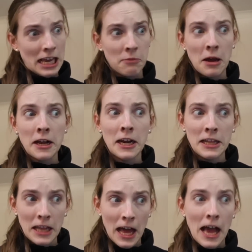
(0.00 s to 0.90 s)
I'm not
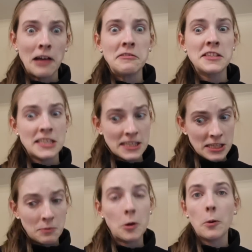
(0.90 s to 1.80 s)
gonna lie, I've seen
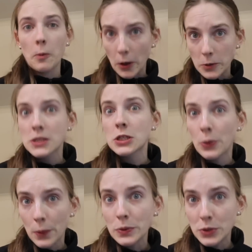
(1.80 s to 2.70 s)
some gross
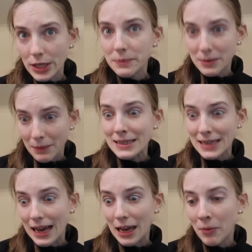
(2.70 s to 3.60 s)
cruise ships in my
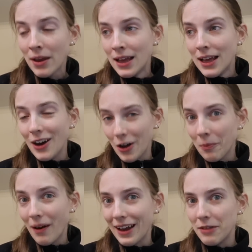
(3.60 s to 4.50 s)
time on
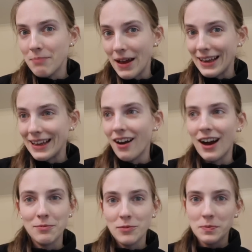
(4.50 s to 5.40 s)
my
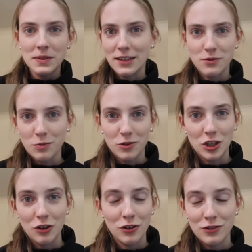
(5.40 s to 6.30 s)
I'm obsessed with
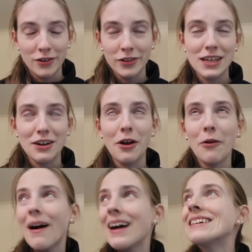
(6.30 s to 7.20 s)
watching cruise vlogs, I don't know
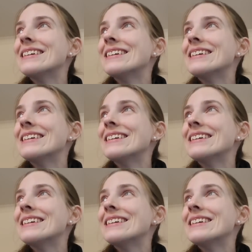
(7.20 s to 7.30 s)
why.